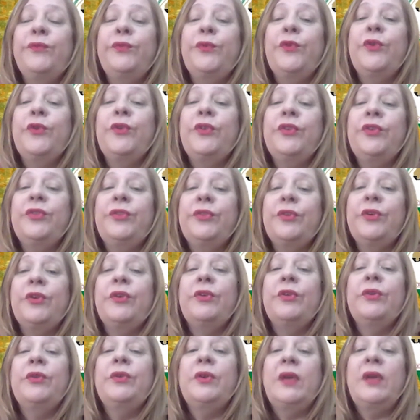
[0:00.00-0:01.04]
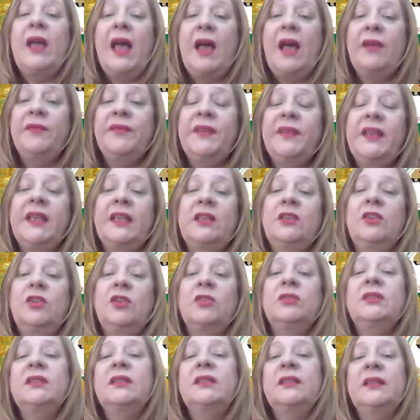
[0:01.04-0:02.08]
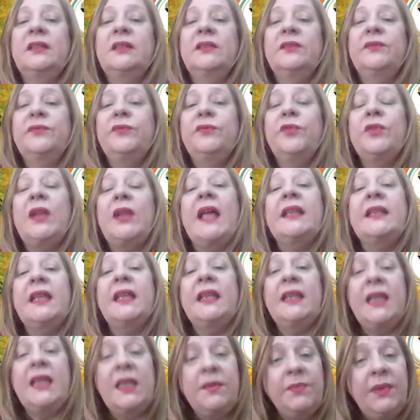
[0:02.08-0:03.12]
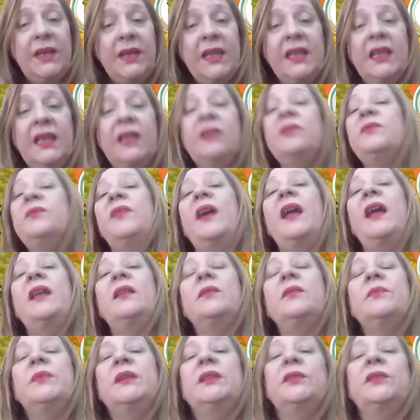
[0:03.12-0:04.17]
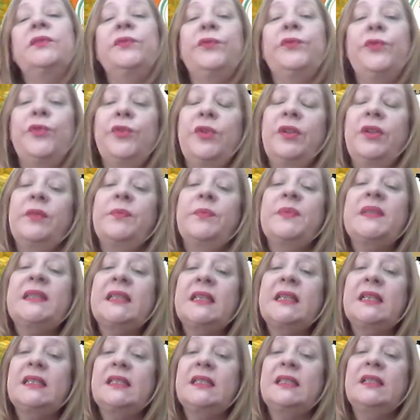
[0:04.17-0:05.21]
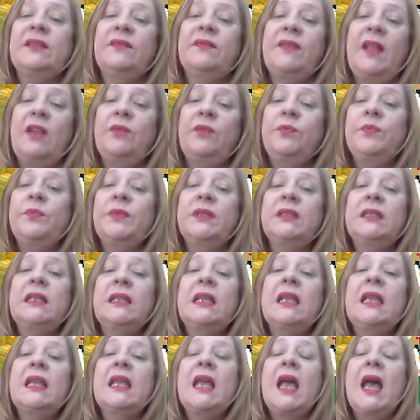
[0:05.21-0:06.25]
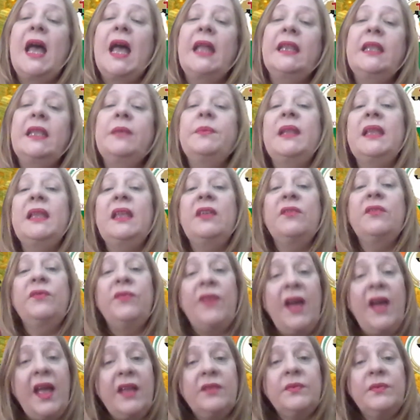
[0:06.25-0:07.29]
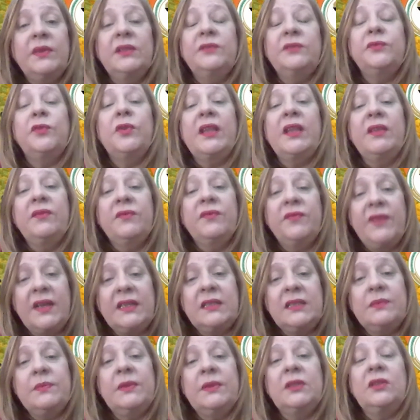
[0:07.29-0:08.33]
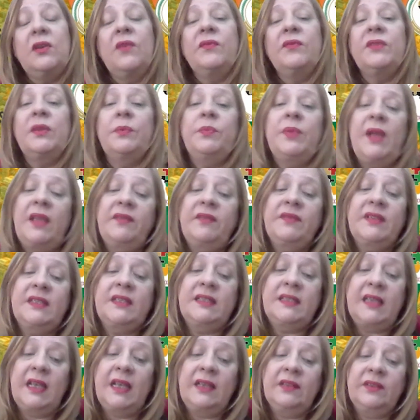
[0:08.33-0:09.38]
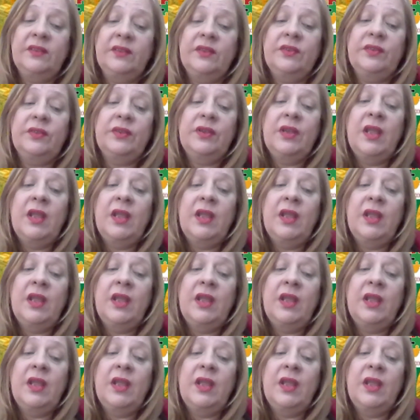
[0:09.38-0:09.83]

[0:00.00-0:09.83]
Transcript: for the African continent, for an enabling environment for the business development, enabling environment for investment of the private sector.